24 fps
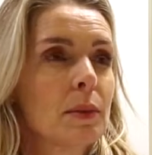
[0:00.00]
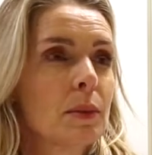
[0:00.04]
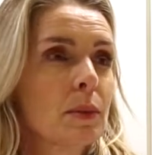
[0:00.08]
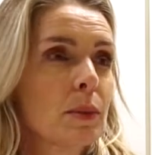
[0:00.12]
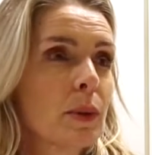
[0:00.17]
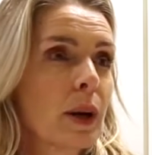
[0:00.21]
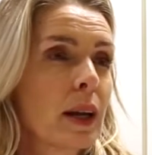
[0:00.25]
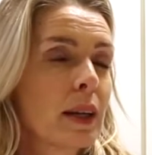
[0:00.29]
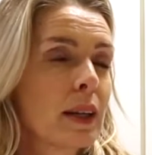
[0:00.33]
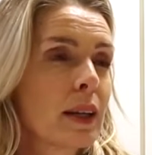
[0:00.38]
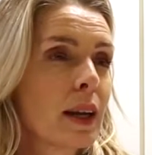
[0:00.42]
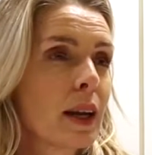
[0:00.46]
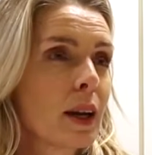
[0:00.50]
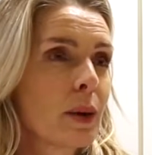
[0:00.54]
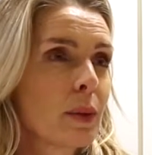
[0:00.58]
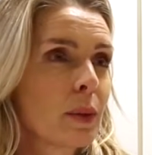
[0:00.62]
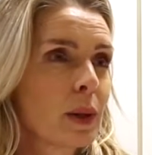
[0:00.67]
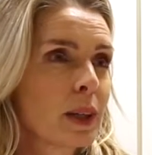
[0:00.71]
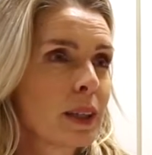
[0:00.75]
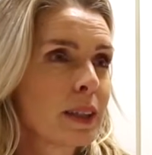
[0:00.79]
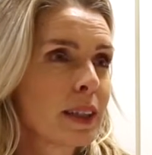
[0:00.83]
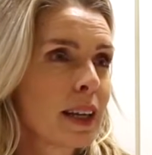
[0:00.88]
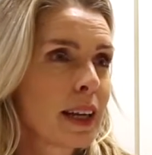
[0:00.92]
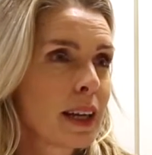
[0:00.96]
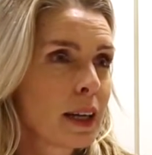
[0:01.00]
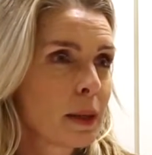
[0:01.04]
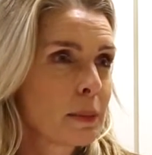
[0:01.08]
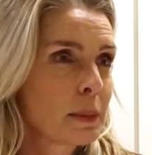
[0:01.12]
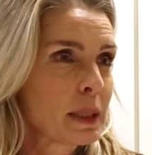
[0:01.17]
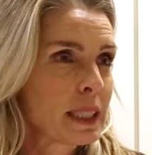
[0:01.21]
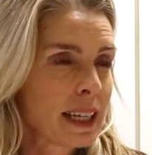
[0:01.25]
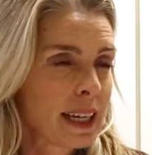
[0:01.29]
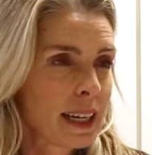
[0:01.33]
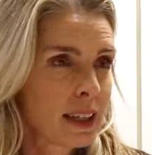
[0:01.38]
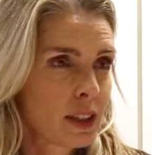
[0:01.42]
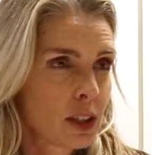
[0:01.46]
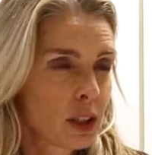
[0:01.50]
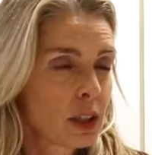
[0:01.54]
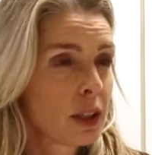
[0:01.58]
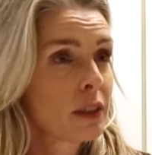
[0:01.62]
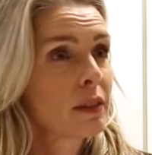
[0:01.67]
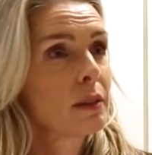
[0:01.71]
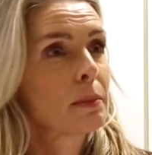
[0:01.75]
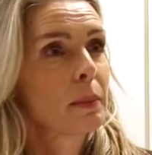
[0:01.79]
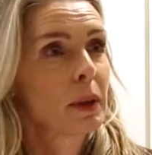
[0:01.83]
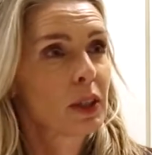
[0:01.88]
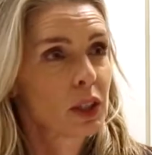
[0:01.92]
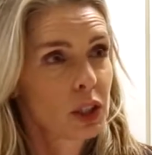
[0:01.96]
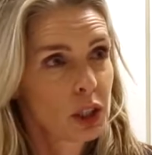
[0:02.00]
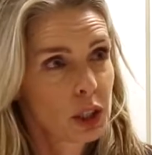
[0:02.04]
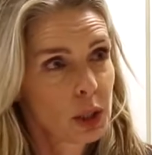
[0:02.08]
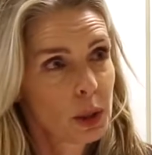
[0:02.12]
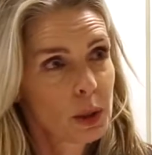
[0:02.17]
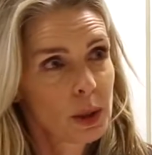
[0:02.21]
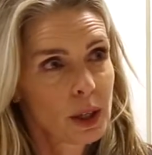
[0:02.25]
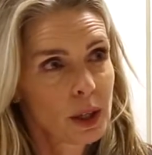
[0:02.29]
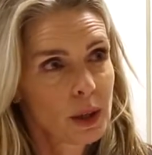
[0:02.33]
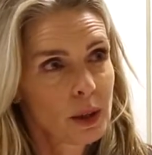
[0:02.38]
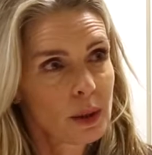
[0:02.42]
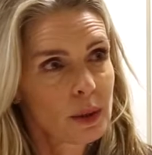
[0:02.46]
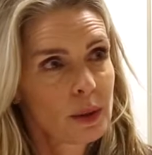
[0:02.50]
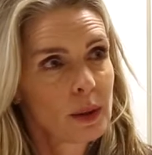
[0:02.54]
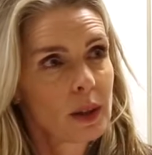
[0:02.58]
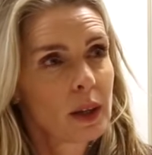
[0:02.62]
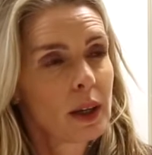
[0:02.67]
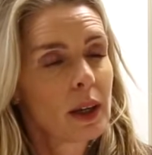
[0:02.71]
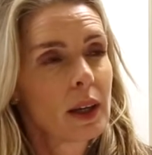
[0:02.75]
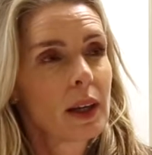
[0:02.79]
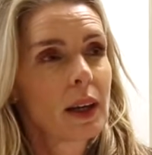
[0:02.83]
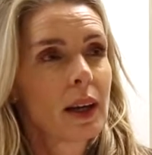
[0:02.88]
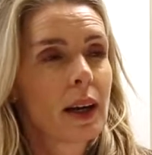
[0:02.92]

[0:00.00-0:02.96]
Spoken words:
right now we're in the Hermitage, not in my studio,